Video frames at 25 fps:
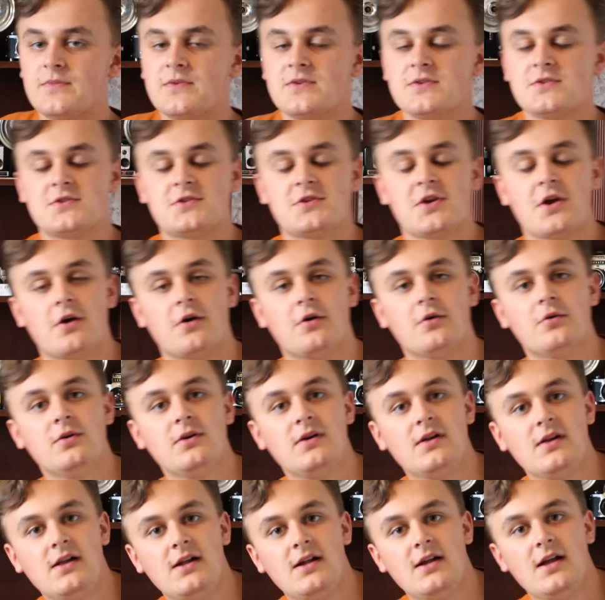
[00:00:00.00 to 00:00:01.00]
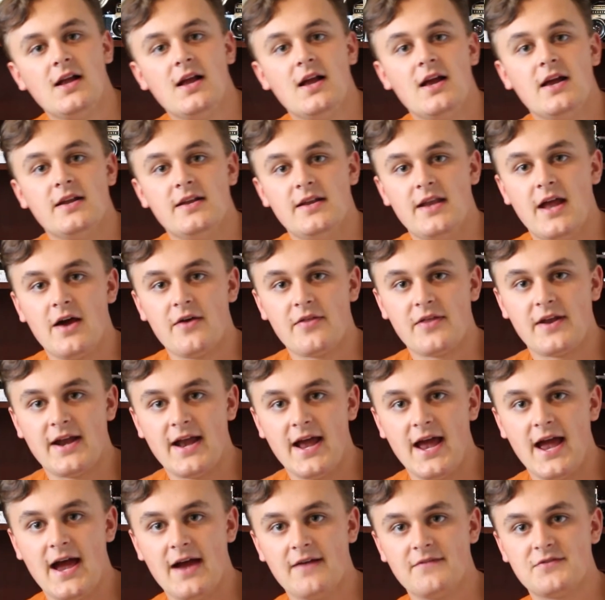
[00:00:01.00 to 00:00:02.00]
So, now that I
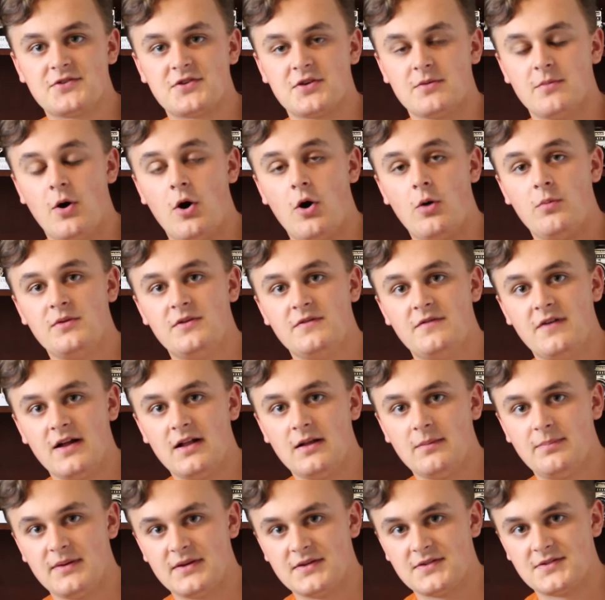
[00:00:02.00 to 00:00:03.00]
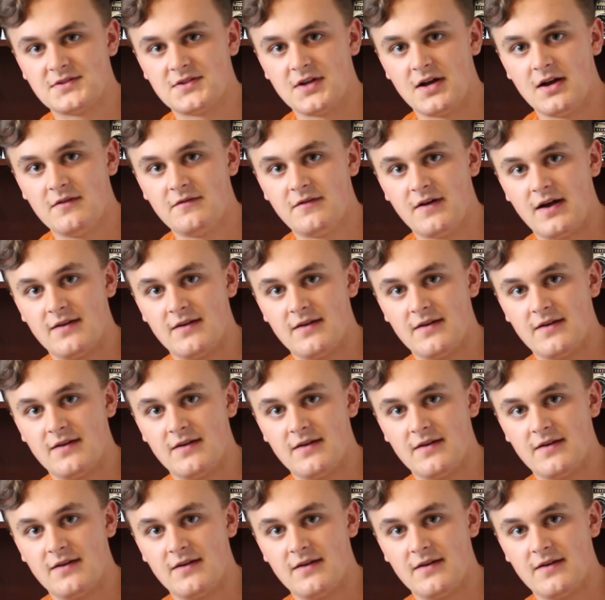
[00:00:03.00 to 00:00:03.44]
have some home developing stuff,